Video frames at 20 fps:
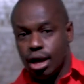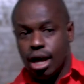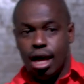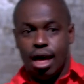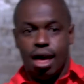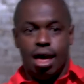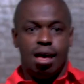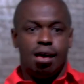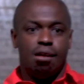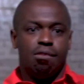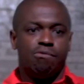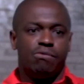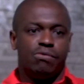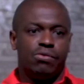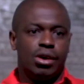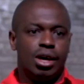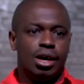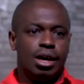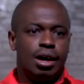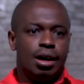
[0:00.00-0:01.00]
have,
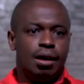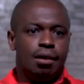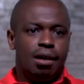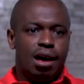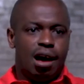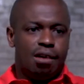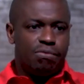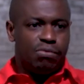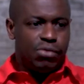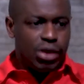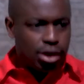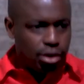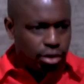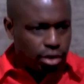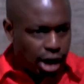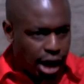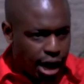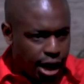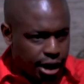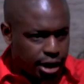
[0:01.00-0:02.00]
I feel
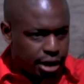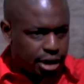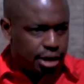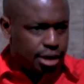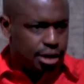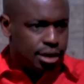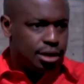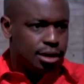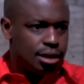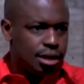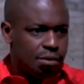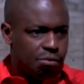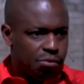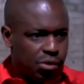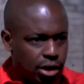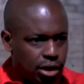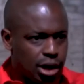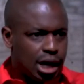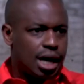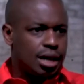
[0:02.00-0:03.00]

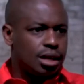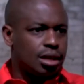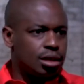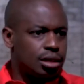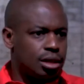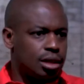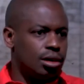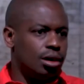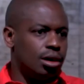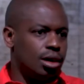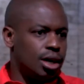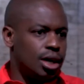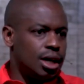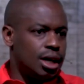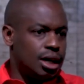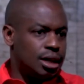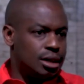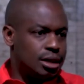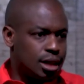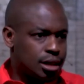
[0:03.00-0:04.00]
like God
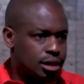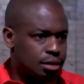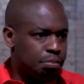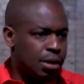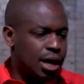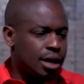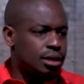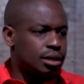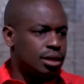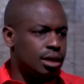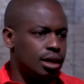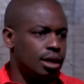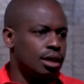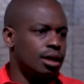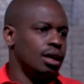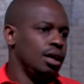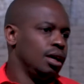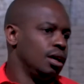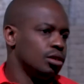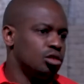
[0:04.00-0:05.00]
is expecting
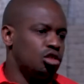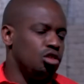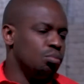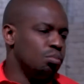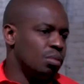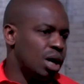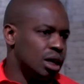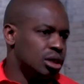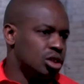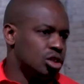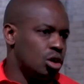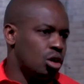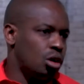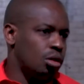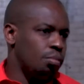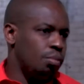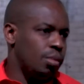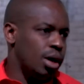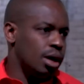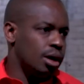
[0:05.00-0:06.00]
too much
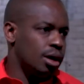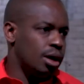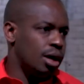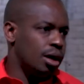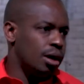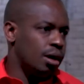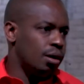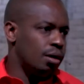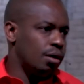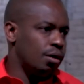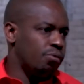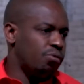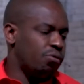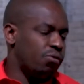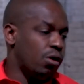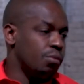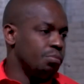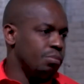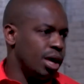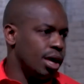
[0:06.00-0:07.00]
on me
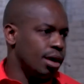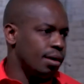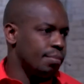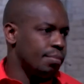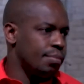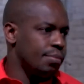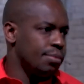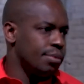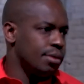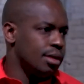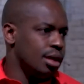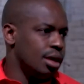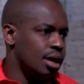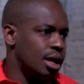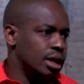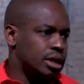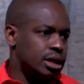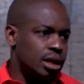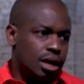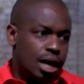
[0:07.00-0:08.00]
from me.
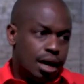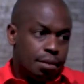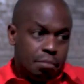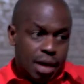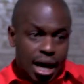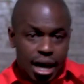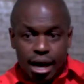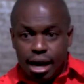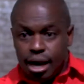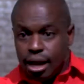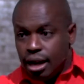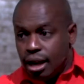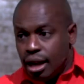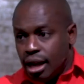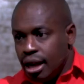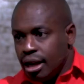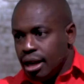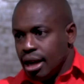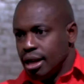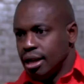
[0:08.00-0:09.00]
And so they may
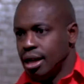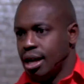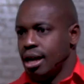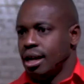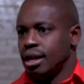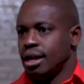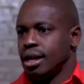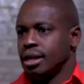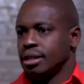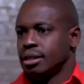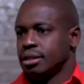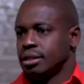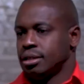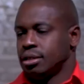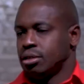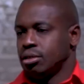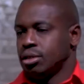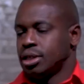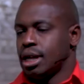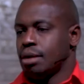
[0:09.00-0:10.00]
lead
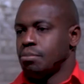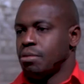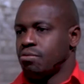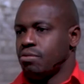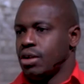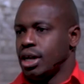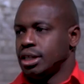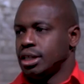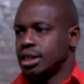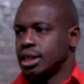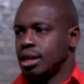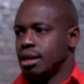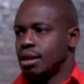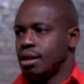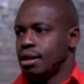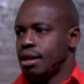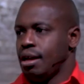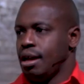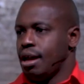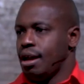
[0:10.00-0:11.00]
to some of us
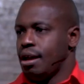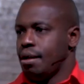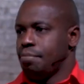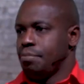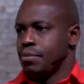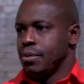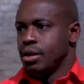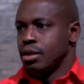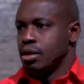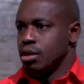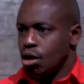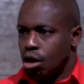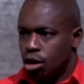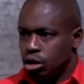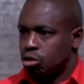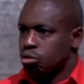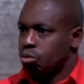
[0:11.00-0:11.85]
not